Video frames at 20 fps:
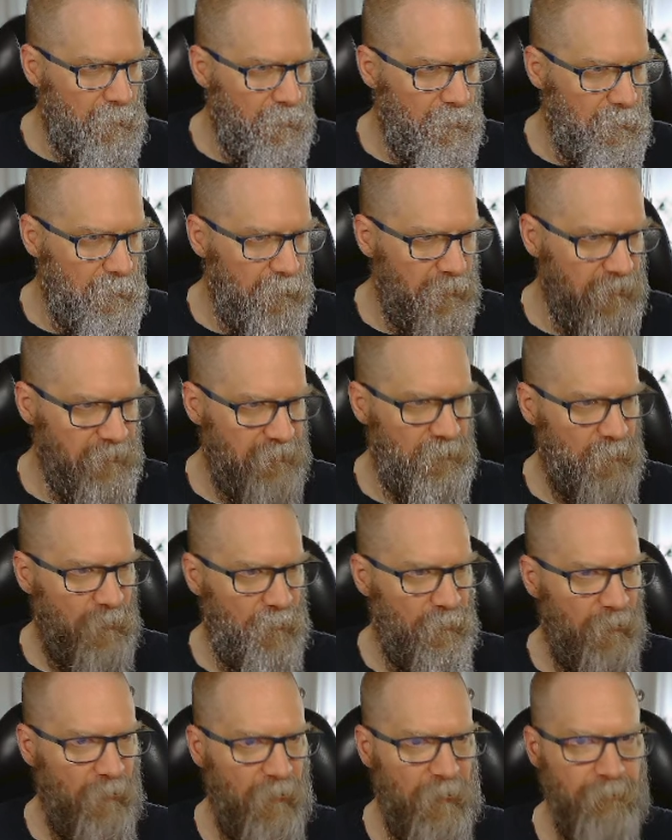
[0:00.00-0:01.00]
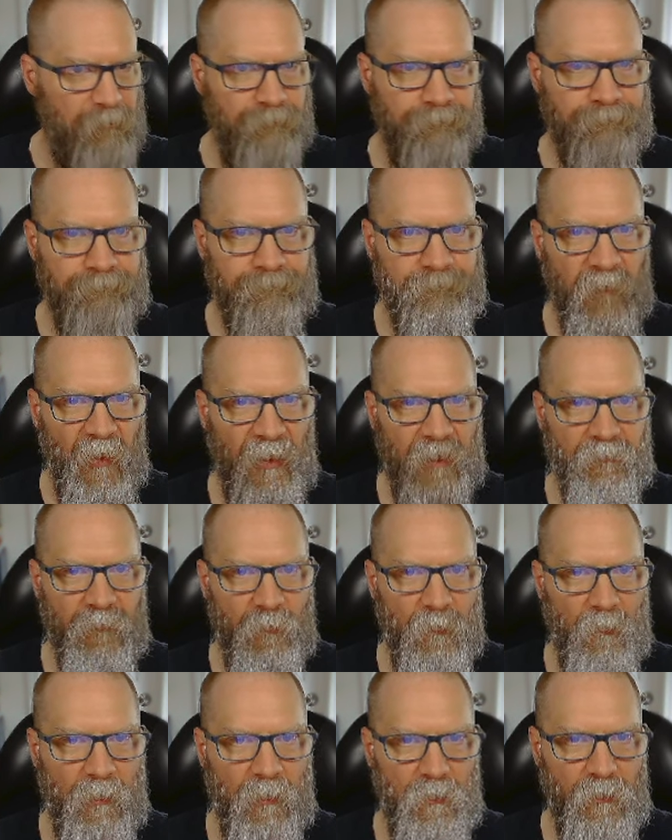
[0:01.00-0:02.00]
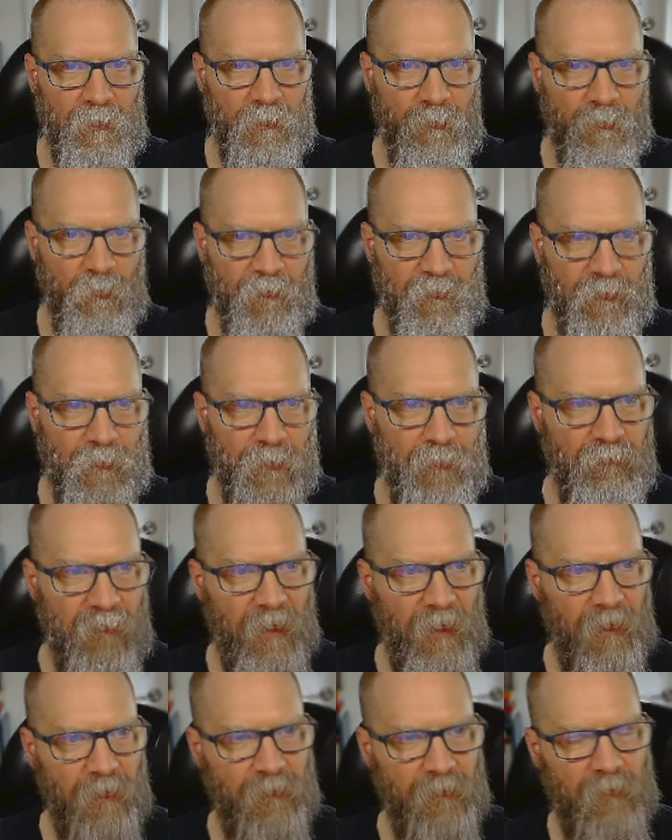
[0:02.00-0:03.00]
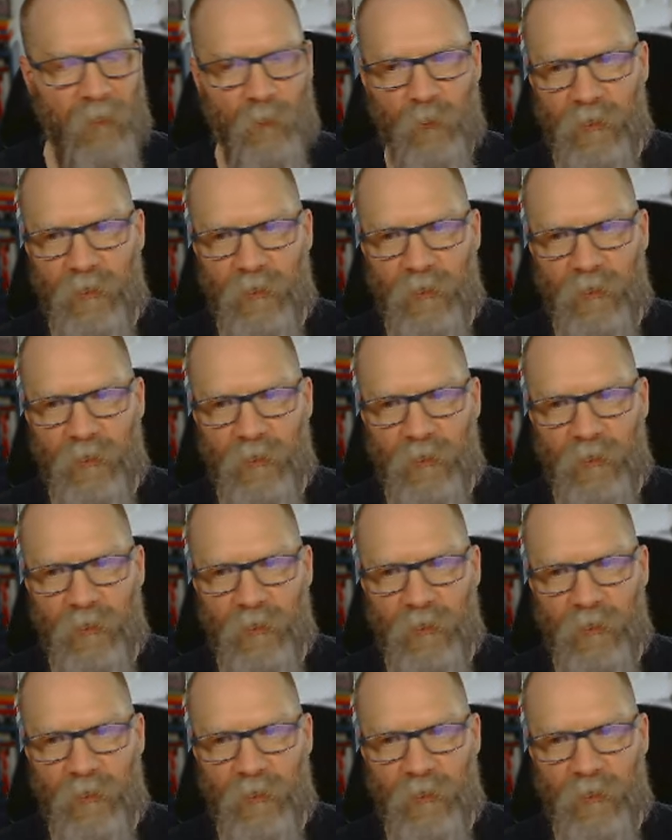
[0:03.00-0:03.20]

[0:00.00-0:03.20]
This is what we want. Okay, so we want to look at the return value, and we